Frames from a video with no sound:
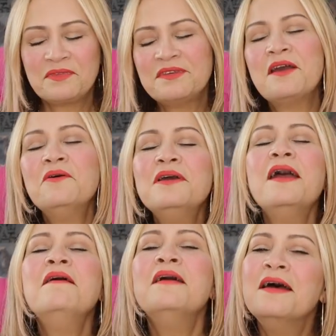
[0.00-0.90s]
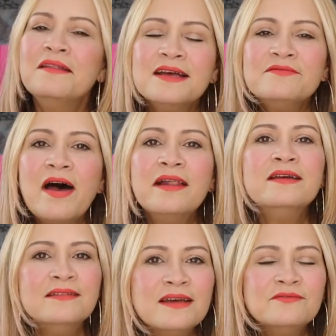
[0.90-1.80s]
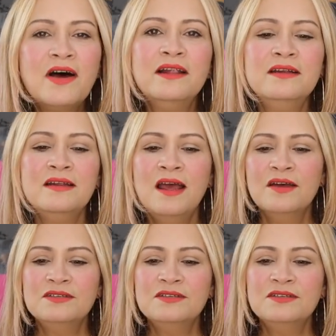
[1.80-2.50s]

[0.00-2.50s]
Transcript: It's like, okay, that's valid. That's valid.